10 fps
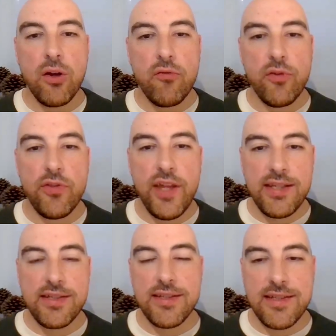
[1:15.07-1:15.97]
For
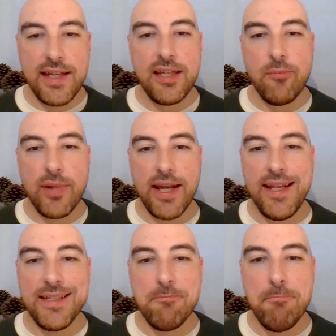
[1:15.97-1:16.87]
this staking plan,
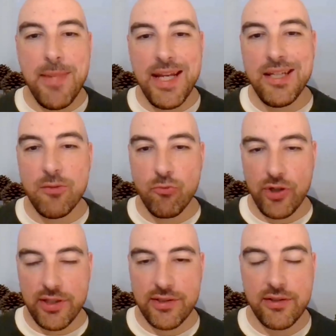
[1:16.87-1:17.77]
it is medium
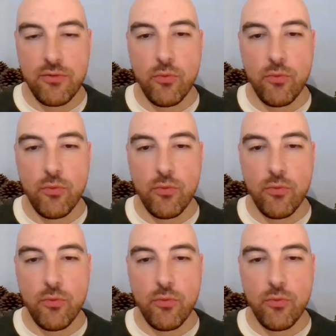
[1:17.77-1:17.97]
risk.